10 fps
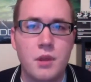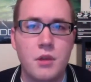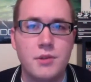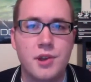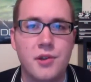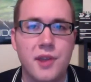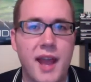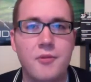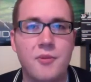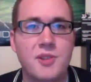So
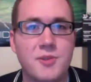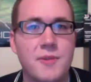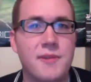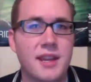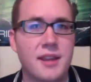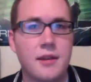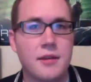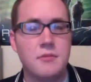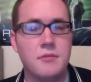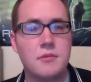yeah, it reminds me of like
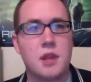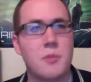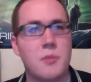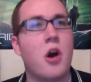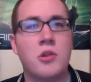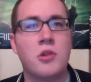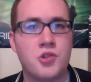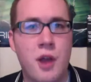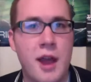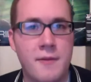Mulholland
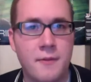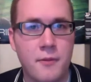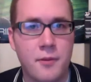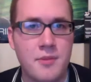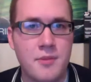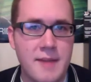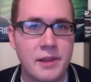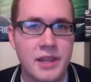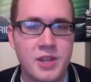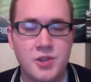Drive from David
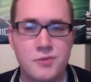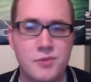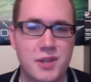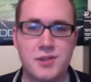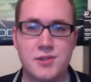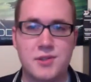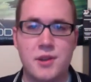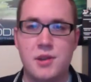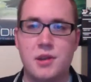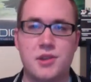Lynch. It was like
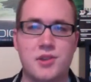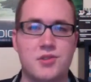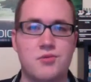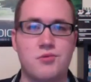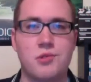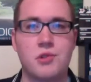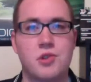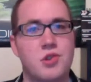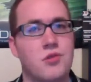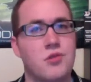this really
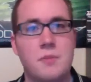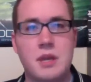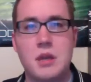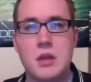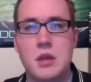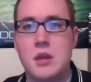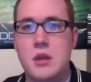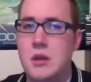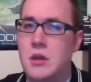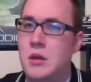trippy,
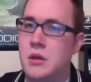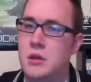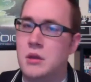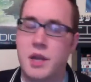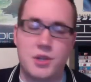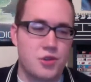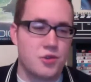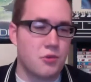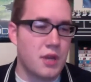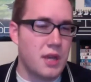like,
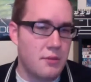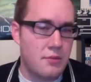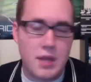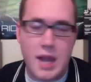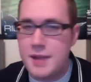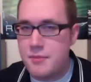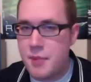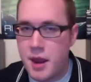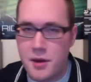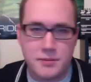dream
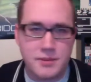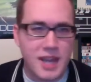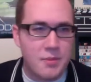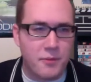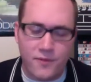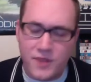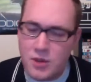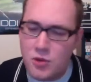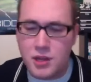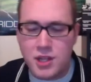nightmare type of
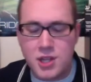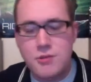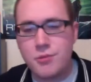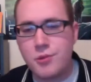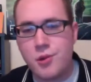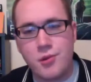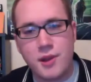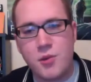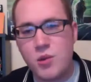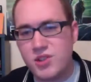feel, where like you don't know
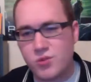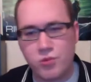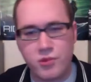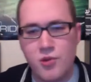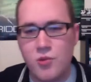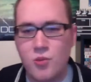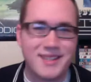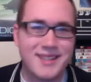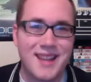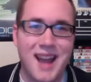like what's real and
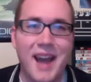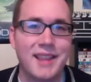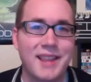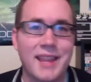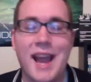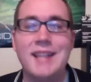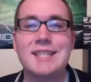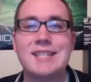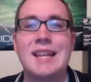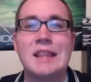what's not. And like, I
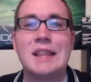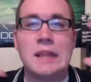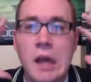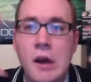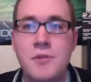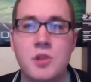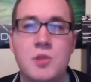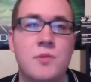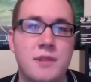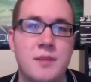love those
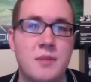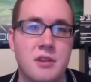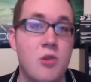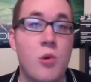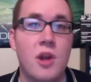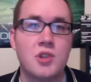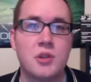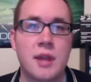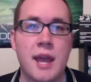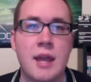movies that make you
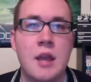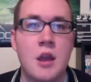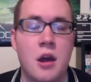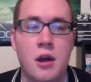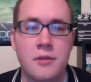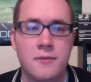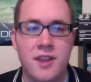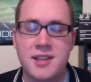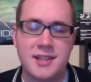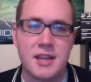question that on
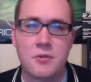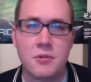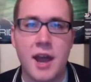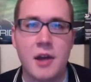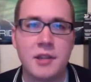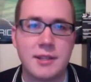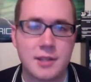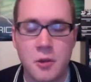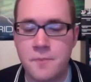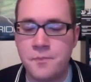fantasy and reality.
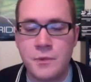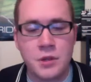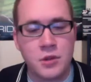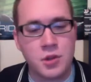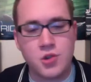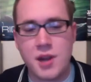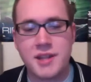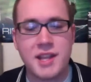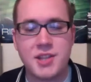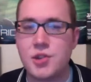So the
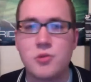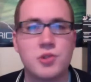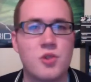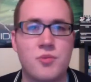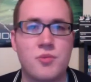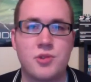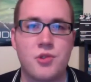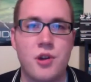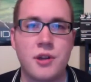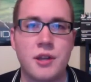directing is so super
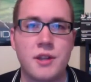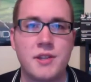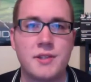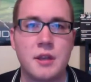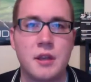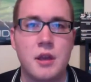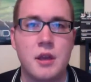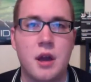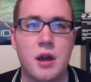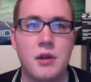strong in this
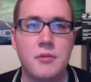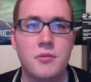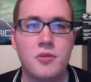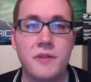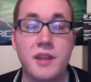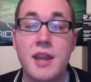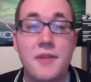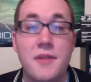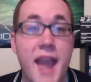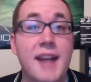movie.
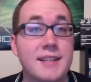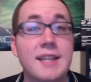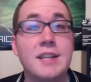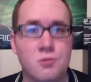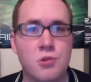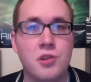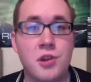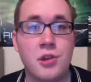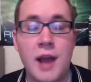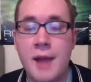The acting is really
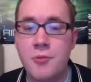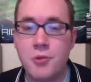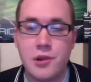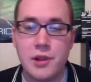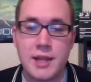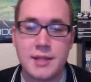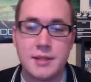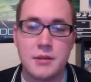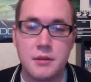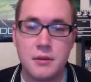good. I really liked,
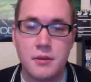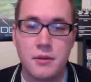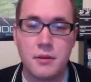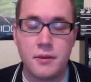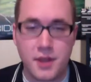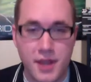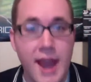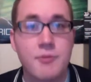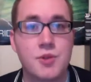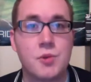the
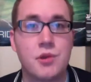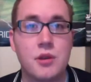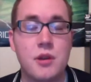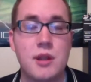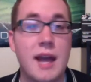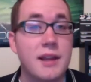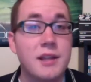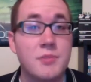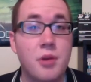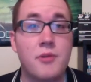guy was really good. I
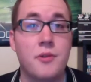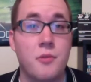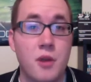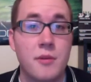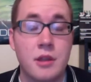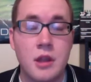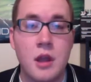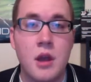liked both of the women.